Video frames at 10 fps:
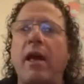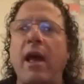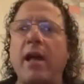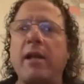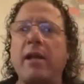
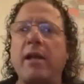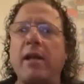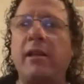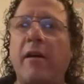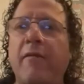
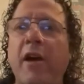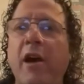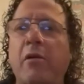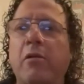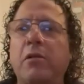antiqui
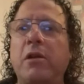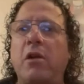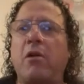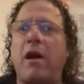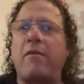taveru, you
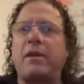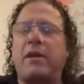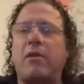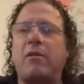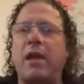know,
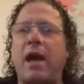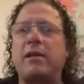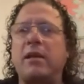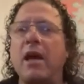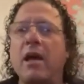everything
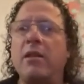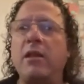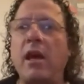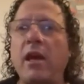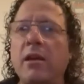nice.
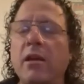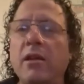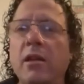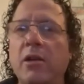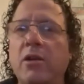The
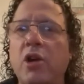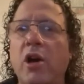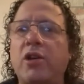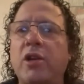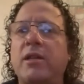
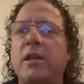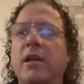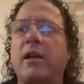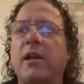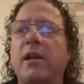churches and
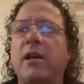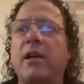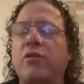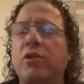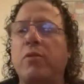the
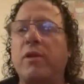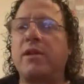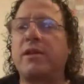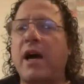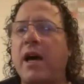cathedrals were the
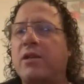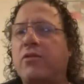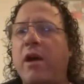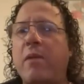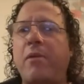
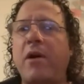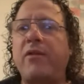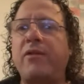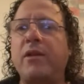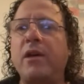
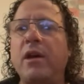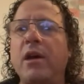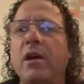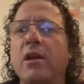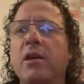skyscrapers,
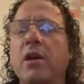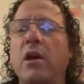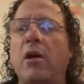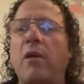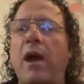you
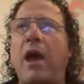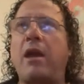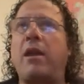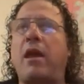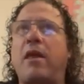know,
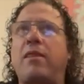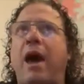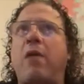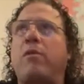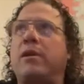and
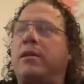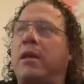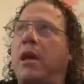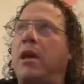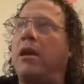that was
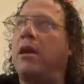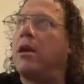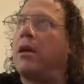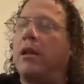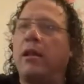the
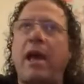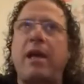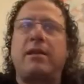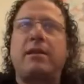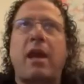
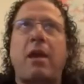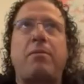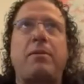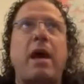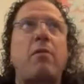landscape.
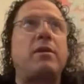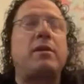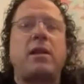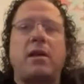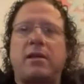That
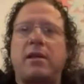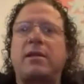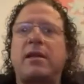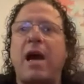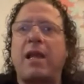was the
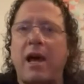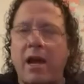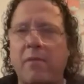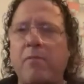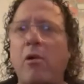
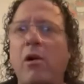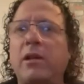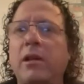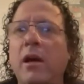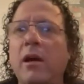skyline of
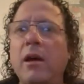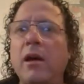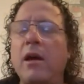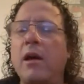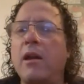Malta.
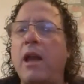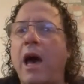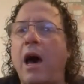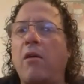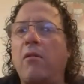
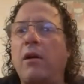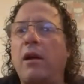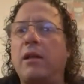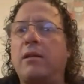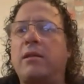Now
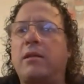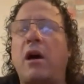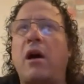it's